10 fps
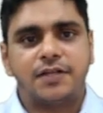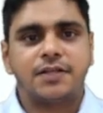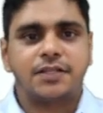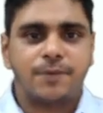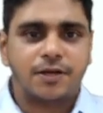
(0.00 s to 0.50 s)

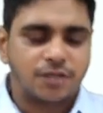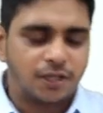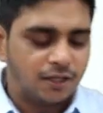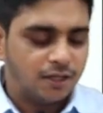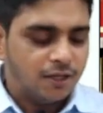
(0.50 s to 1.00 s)

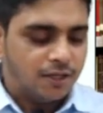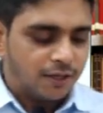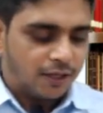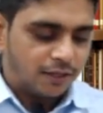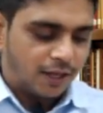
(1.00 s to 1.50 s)
especially
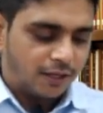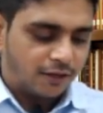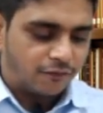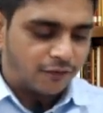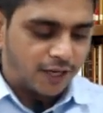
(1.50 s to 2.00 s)
in
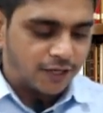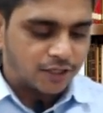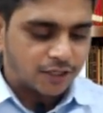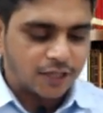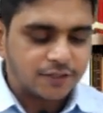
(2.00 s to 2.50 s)
any
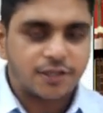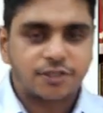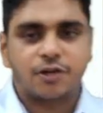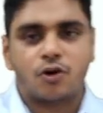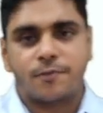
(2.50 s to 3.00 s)
financial
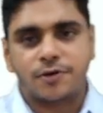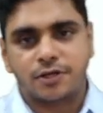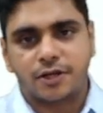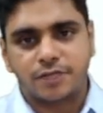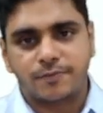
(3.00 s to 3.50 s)
transaction and
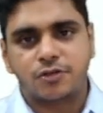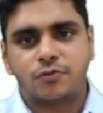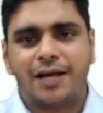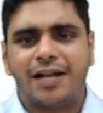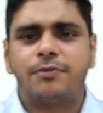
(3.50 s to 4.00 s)
operational arrangement, to
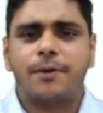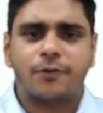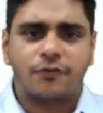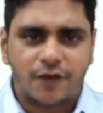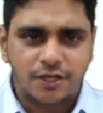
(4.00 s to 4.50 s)
help the
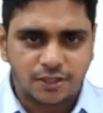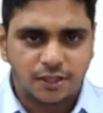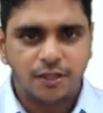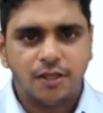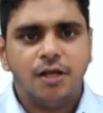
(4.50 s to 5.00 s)

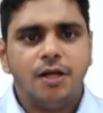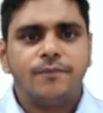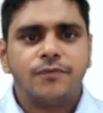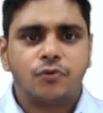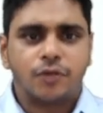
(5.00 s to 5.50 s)
professional
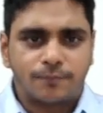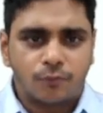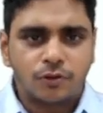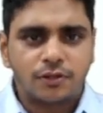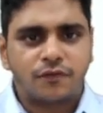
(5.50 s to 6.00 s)
to
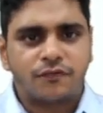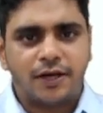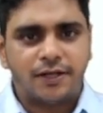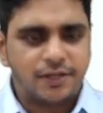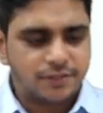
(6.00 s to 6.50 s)
report the
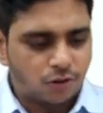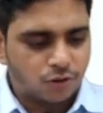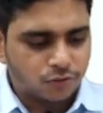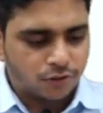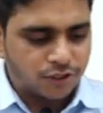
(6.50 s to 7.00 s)
findings or
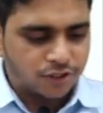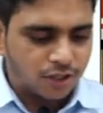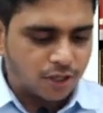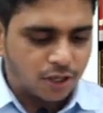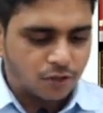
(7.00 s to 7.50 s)
to reach
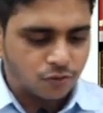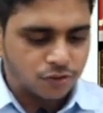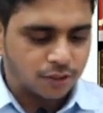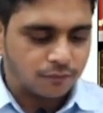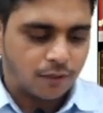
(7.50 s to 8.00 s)
a
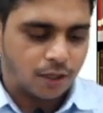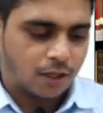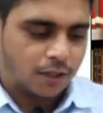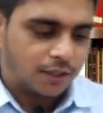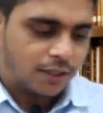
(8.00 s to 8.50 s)
conclusion.
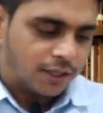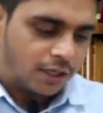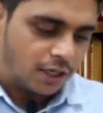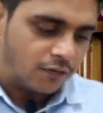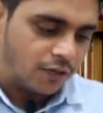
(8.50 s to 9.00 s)
But
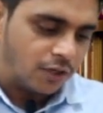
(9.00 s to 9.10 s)
he will